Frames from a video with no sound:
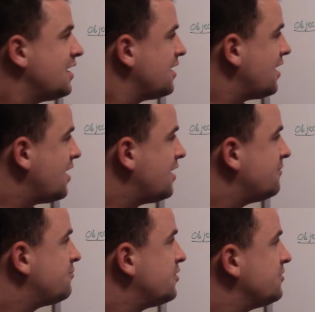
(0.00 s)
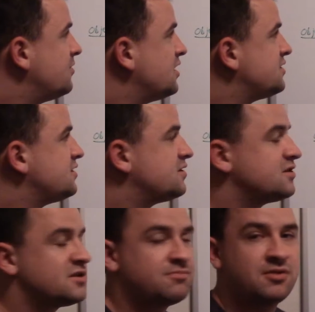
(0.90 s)
And pretty much it
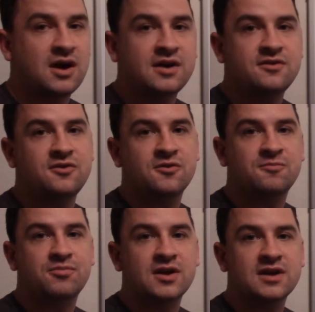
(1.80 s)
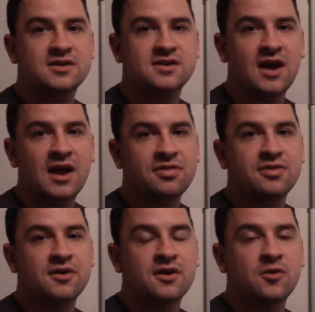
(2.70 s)
just applies your brakes at
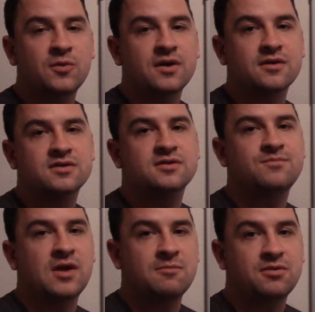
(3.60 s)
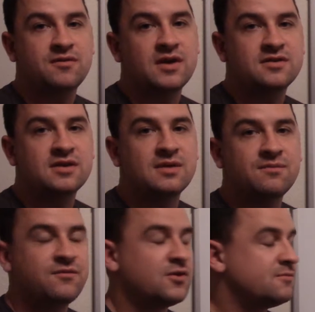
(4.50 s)
the wheels and prevents
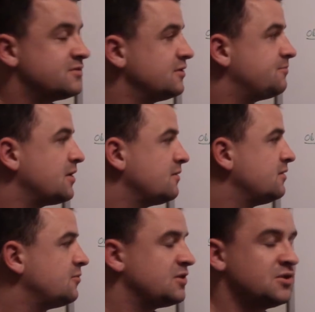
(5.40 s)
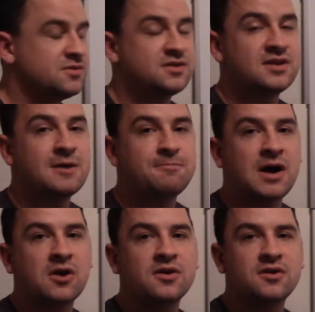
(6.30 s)
them from slipping. It reduces that
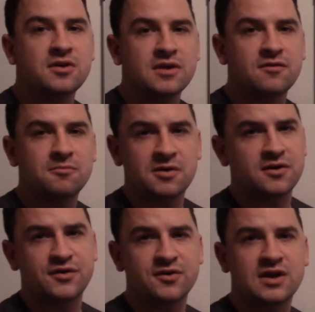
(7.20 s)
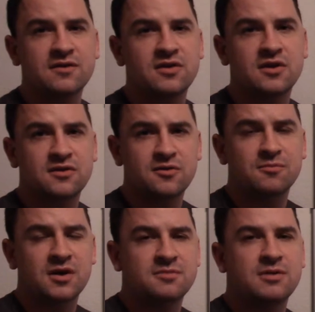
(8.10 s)
power you're giving it because you're giving it too
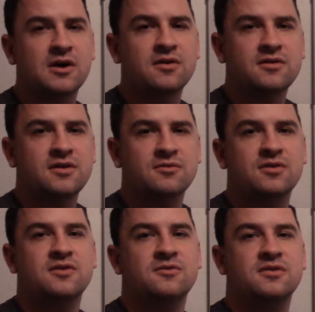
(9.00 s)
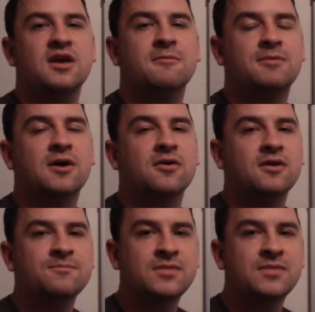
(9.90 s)
much power. You need to reduce that power.